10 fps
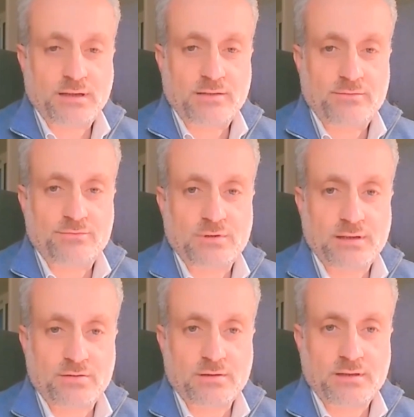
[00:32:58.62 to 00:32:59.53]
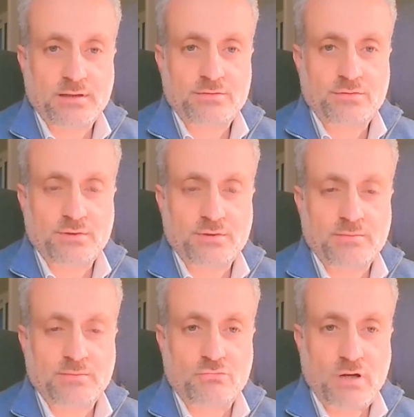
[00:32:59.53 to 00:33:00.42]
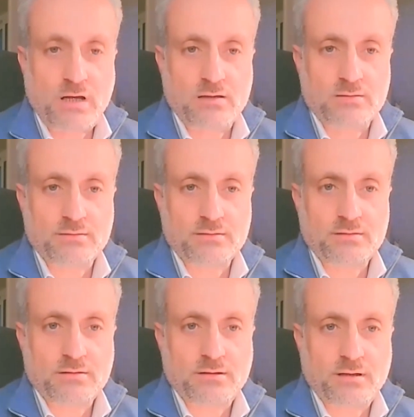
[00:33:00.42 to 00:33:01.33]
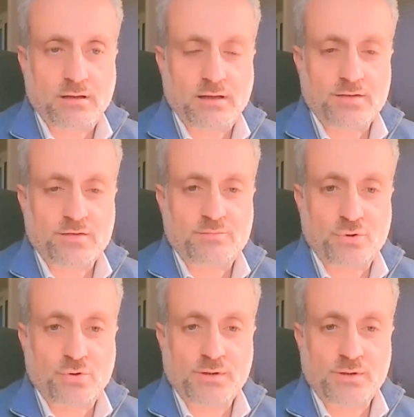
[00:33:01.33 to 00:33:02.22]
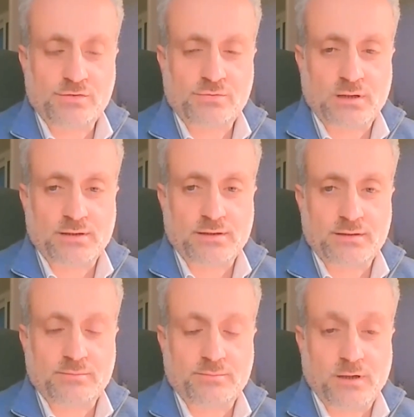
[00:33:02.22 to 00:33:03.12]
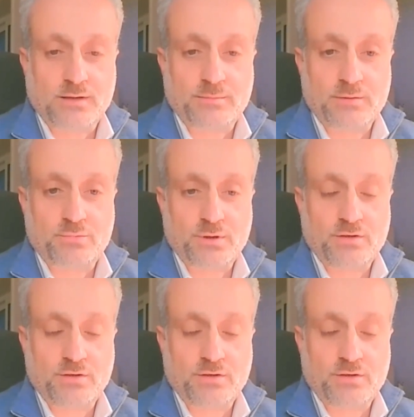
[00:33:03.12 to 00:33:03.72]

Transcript: that have literally turned them around as pro-Israeli, as being